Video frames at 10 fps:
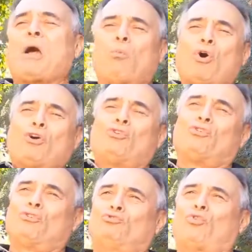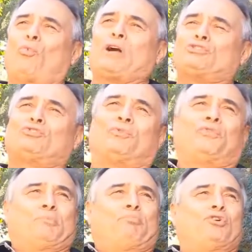I want her to watch the
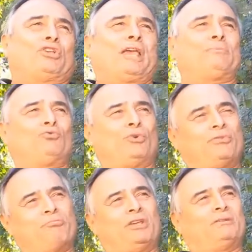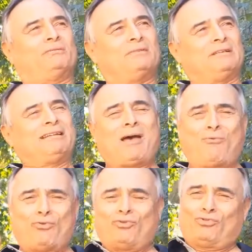football games with me.
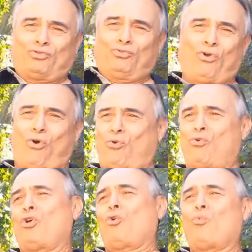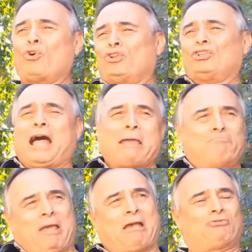I want her to know what a
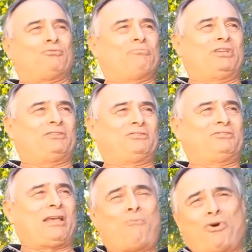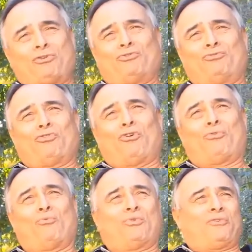linebacker means. I want her to
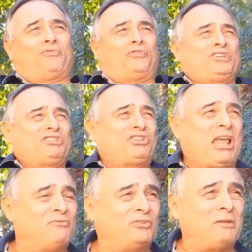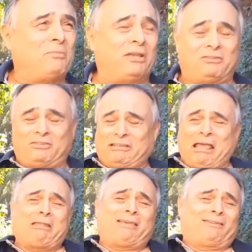know what a free safety means.
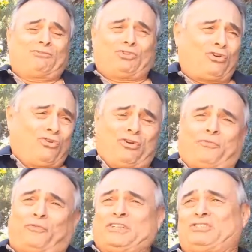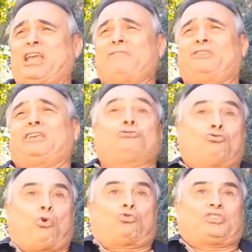To her, a free safety
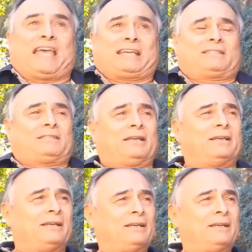is no sex.